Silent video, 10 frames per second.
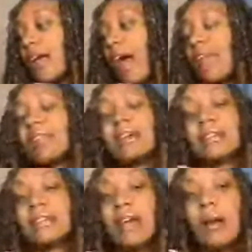looked it
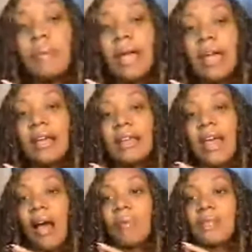up, and
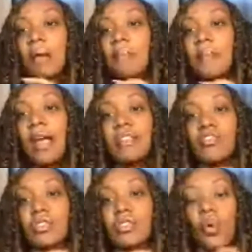I was like, man, this
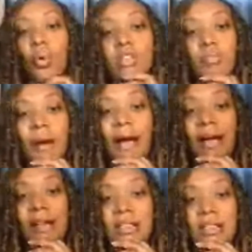just
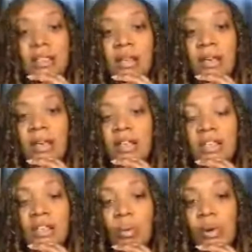corresponds to
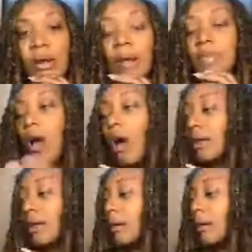what I'm talking
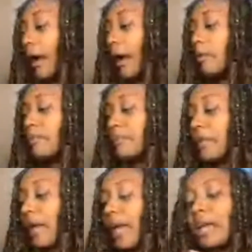about.
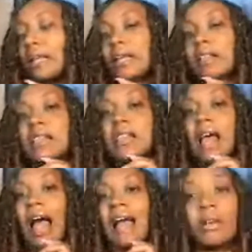And it's
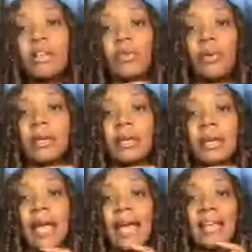Isaiah
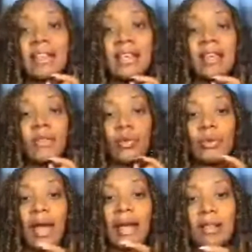
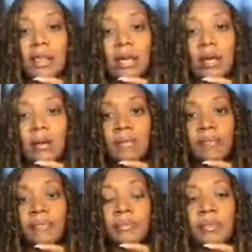43:18-19.
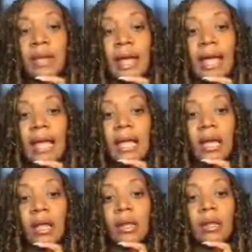
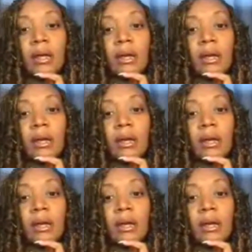And